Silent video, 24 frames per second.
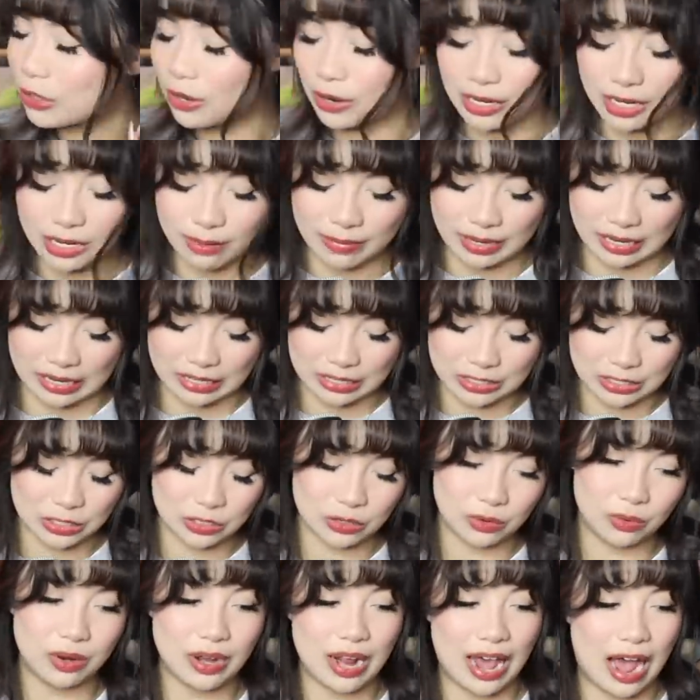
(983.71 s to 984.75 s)
30 minutes
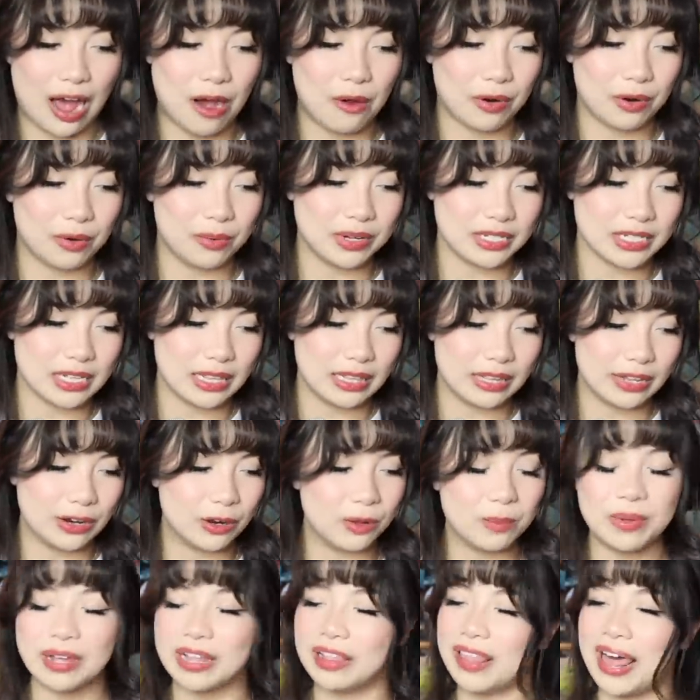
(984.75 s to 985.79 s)
to an hour was a
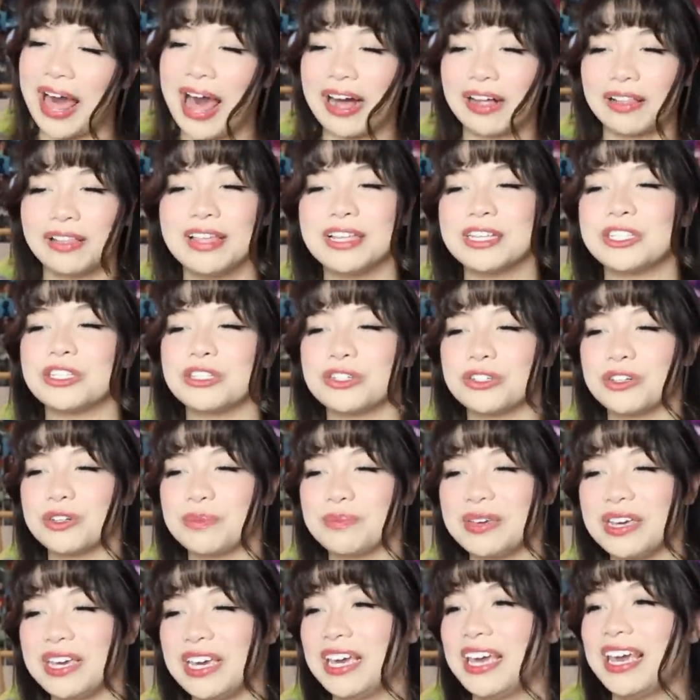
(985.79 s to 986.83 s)
little bit lackluster to
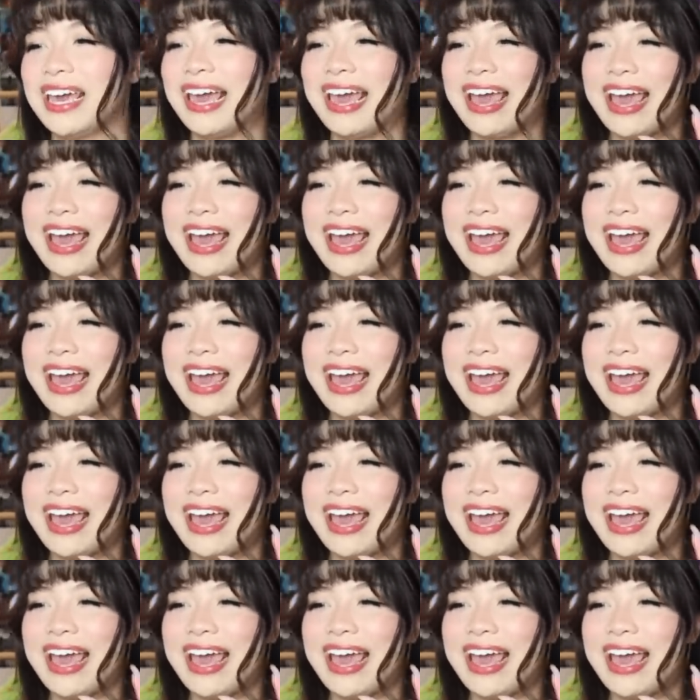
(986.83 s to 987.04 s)
me.